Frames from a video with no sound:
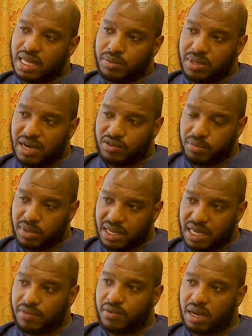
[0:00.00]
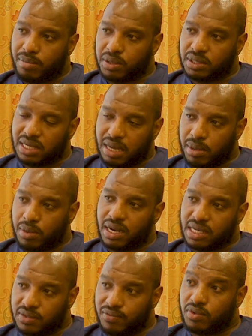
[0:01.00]
that we have to be careful about. Number
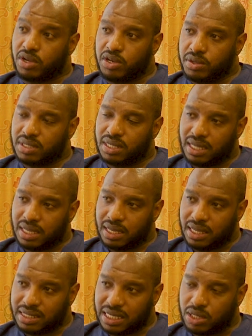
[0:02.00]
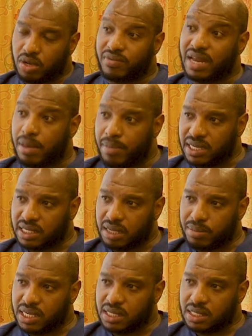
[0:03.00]
one is fluid use in the setting of diabetic
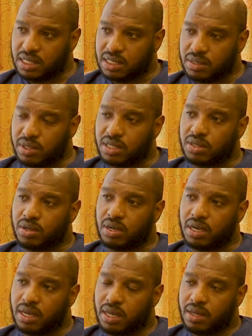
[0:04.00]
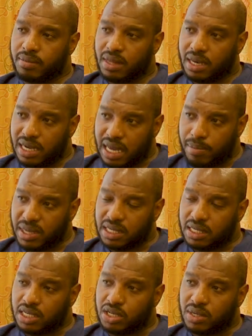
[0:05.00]
emergencies, what is called
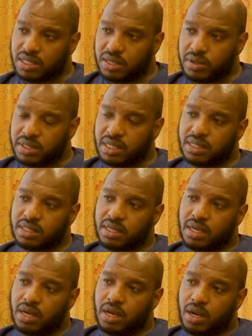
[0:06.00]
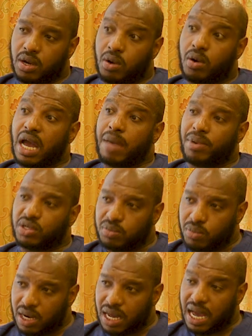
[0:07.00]
diabetic ketoacidosis or
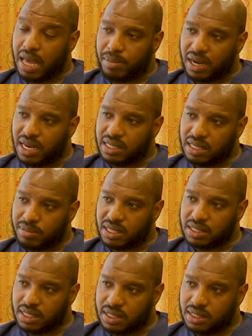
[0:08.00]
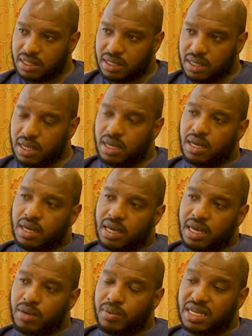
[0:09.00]
hyperosmolar hyperglycemic state.
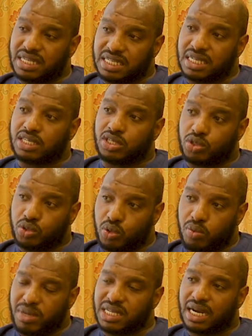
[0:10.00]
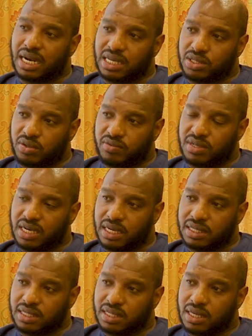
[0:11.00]
And we restrict two major classes of
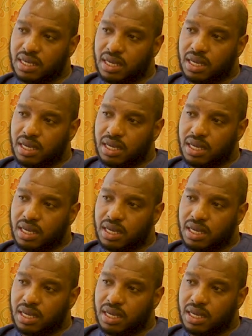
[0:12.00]
drugs